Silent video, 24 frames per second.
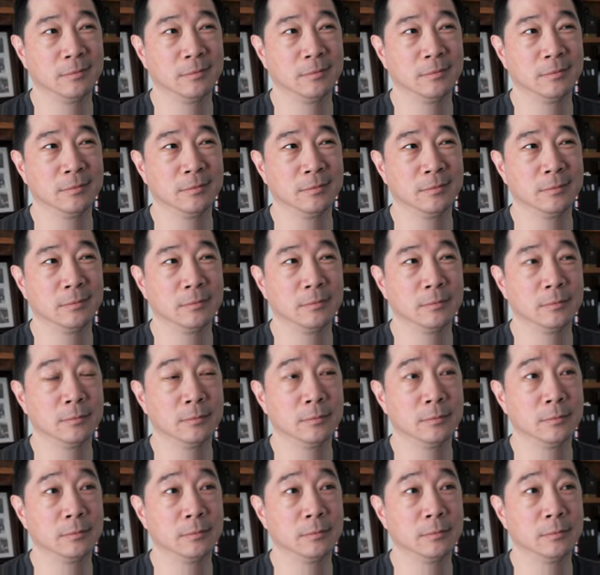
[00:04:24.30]

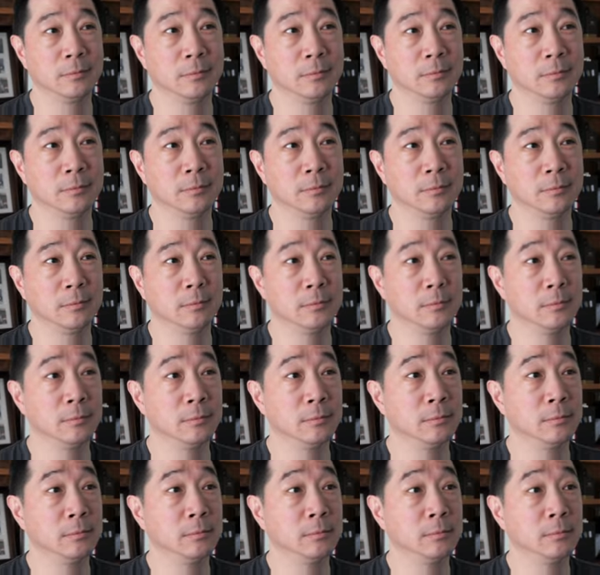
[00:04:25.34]

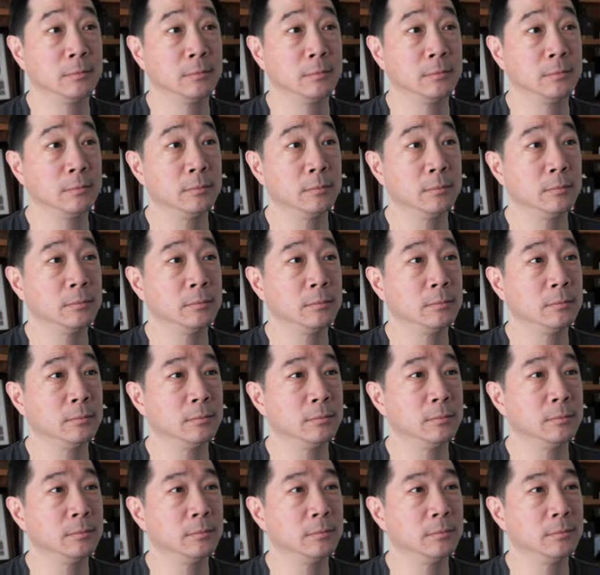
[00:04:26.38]

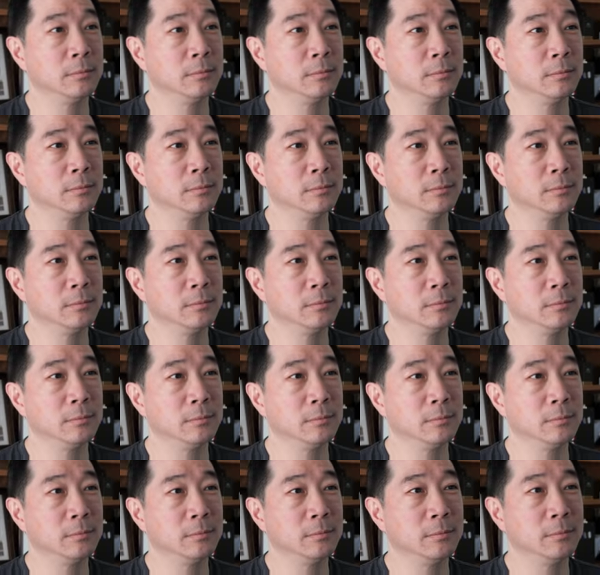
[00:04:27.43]

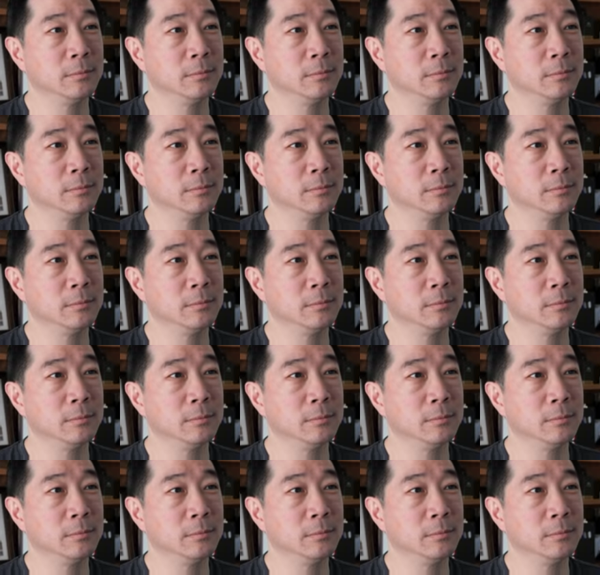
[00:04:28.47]
The person shown says nothing.